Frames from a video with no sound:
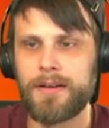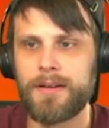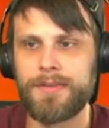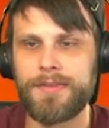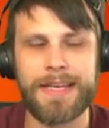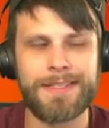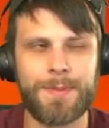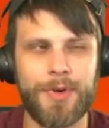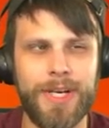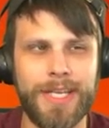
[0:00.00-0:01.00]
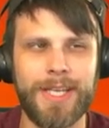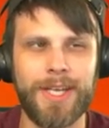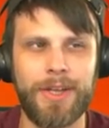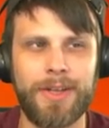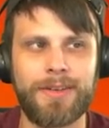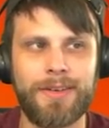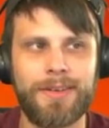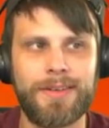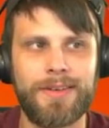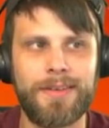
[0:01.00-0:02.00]
That's pretty good.
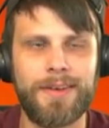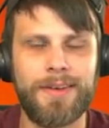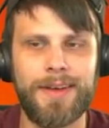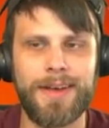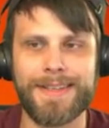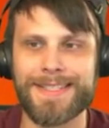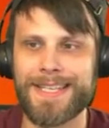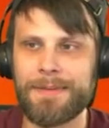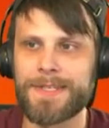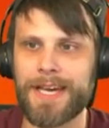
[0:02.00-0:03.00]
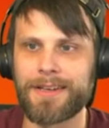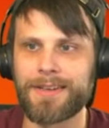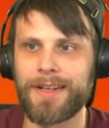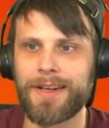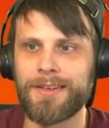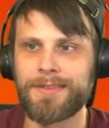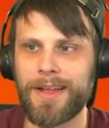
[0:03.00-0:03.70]
A Sceptile, huh?